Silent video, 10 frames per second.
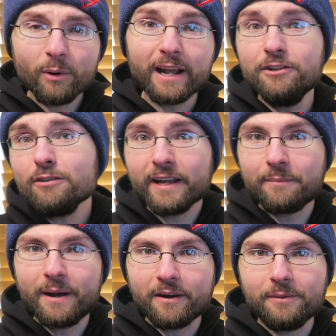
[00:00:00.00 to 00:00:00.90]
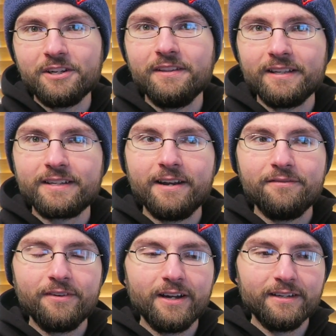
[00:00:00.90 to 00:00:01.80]
what I do like about it, which I think is kind
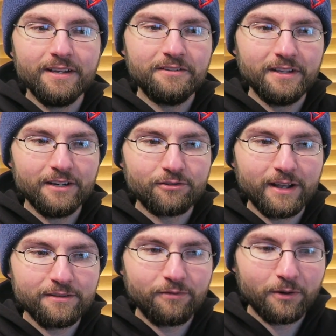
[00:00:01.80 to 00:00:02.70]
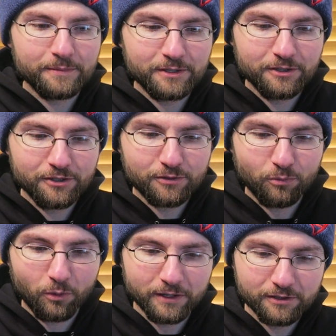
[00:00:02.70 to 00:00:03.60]
of fun, is that it transforms into just
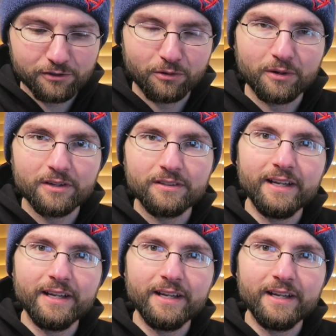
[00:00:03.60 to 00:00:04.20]
one Zord.